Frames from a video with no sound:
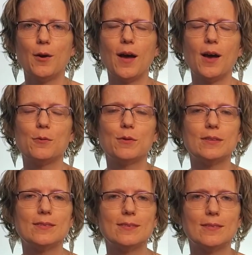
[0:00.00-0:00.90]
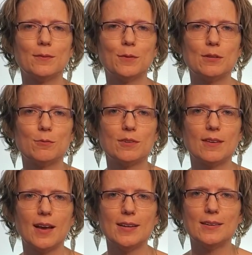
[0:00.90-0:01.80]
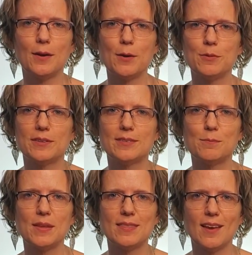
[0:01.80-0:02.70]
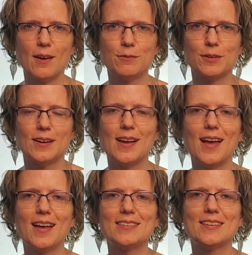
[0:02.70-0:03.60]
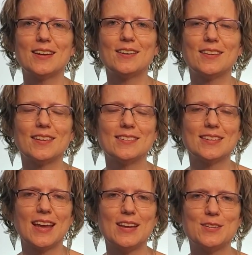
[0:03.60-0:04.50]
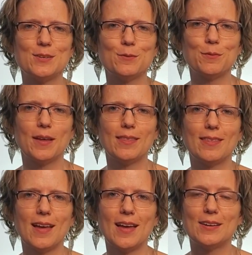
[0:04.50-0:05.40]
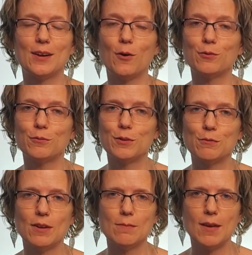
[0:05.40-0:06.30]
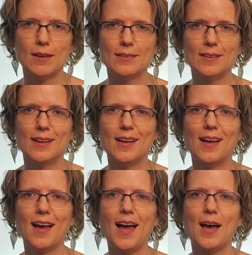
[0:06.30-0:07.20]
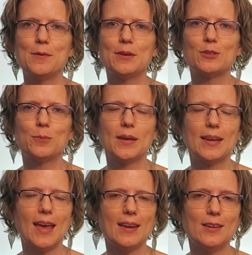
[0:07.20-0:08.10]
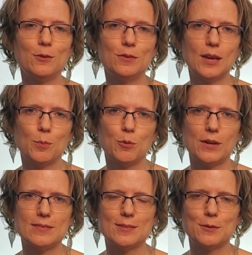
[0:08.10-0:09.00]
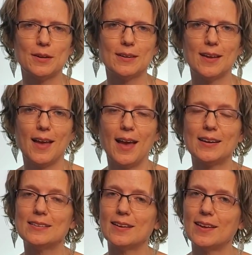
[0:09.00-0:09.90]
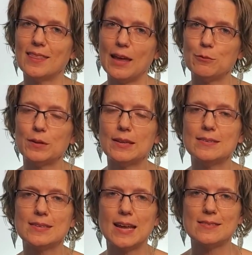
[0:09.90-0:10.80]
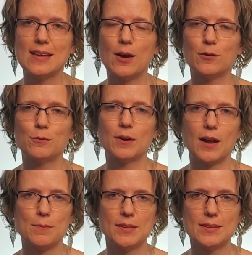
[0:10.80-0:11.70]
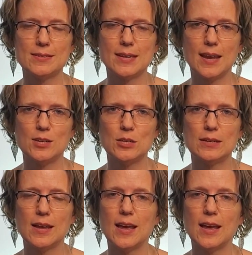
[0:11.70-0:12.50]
Once we're signed, I will submit the offer. I'll send it to the listing agent with an overview email explaining any unique points to it. And I tell you, that really stands out when I'm the listing agent.